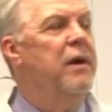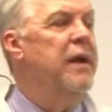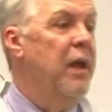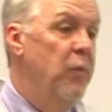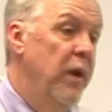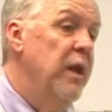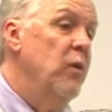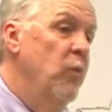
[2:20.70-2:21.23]
Okay,
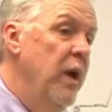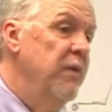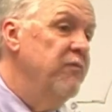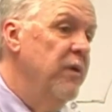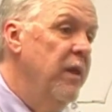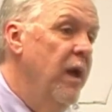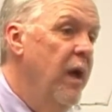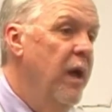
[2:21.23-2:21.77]
we got to wait
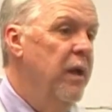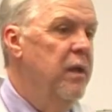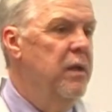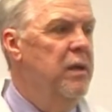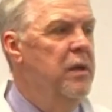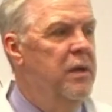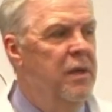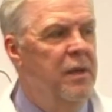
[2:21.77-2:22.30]
for
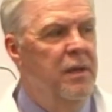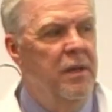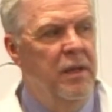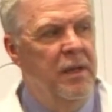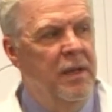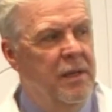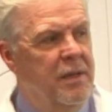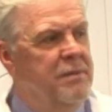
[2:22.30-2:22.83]
that.
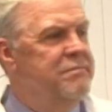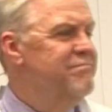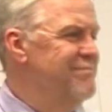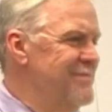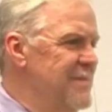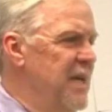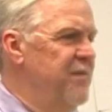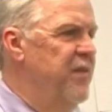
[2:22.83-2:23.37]

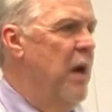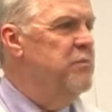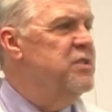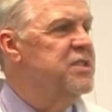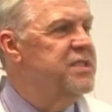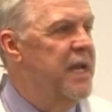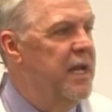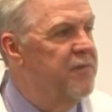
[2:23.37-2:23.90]
If I'm
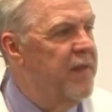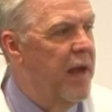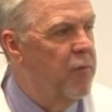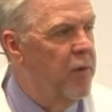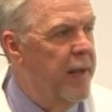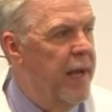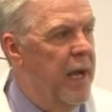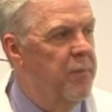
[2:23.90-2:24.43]
just saying if that
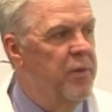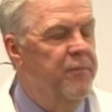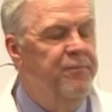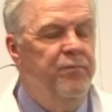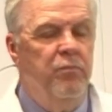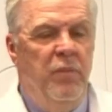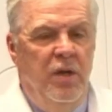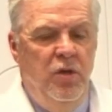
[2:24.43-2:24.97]
were to happen.
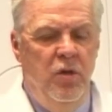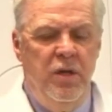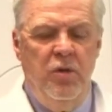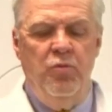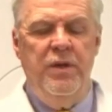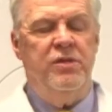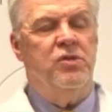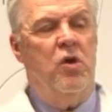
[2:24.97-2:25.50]
But you could
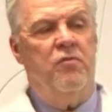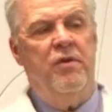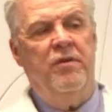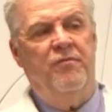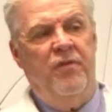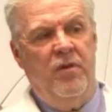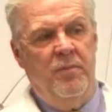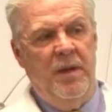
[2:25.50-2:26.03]
reach over and
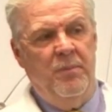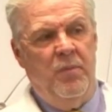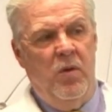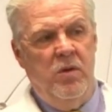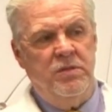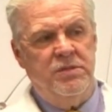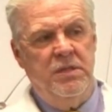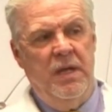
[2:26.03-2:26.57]
feel my
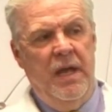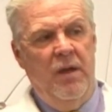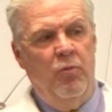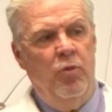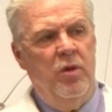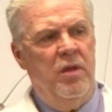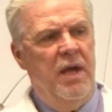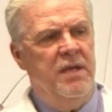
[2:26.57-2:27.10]
pulse and
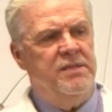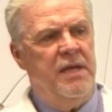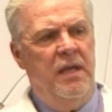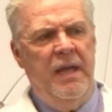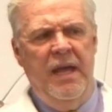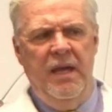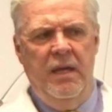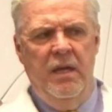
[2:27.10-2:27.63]
realize that,
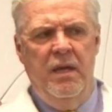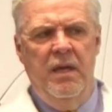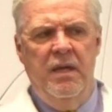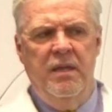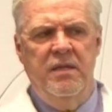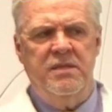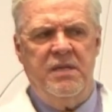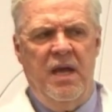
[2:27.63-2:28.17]
hey,
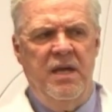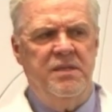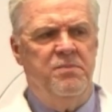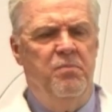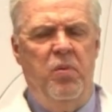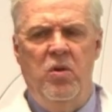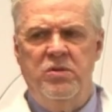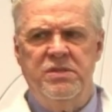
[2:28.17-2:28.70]
this guy's
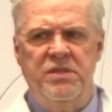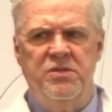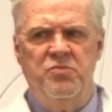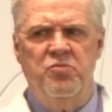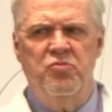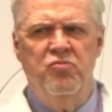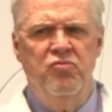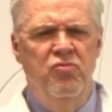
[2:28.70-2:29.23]
pulse is
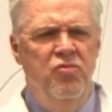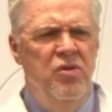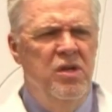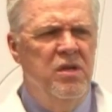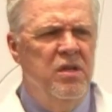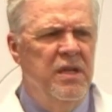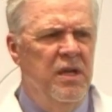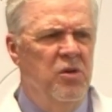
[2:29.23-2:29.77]

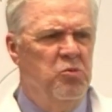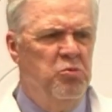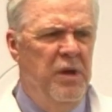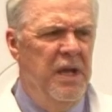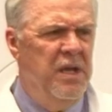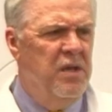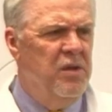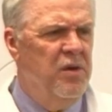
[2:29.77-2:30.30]
really
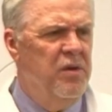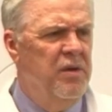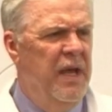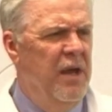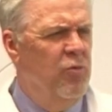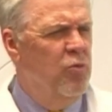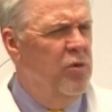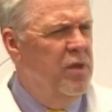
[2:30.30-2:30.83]
irregular
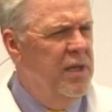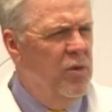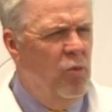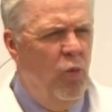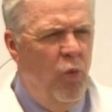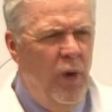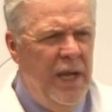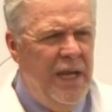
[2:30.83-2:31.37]
and really
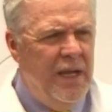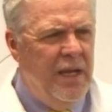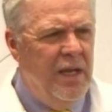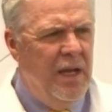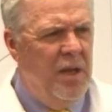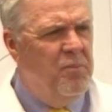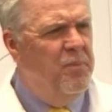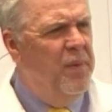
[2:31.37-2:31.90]
weak. I
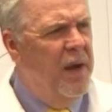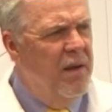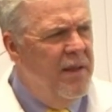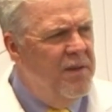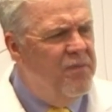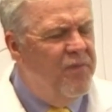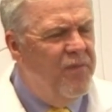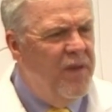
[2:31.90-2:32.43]
could barely
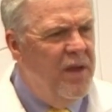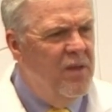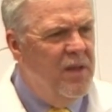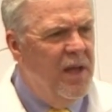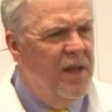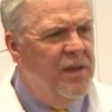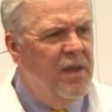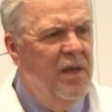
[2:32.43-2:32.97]
feel
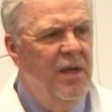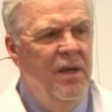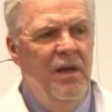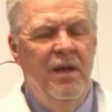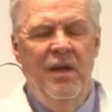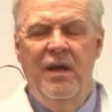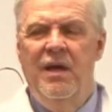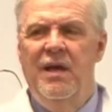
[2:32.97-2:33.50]
it.
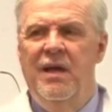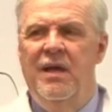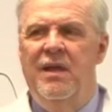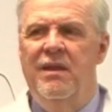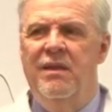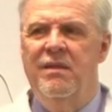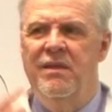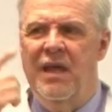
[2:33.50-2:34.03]

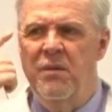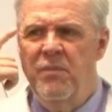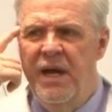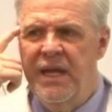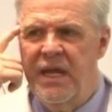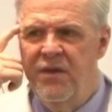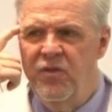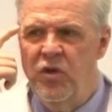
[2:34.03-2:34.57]
That
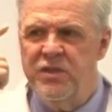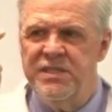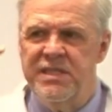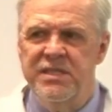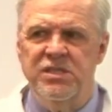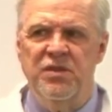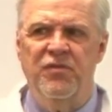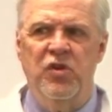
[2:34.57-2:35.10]
might give you a
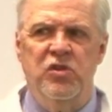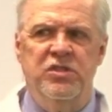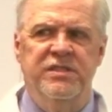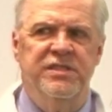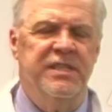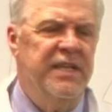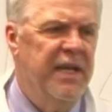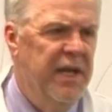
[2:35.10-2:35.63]
sense of
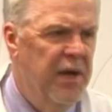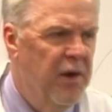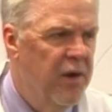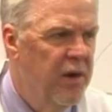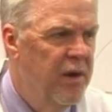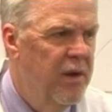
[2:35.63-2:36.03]
urgency here.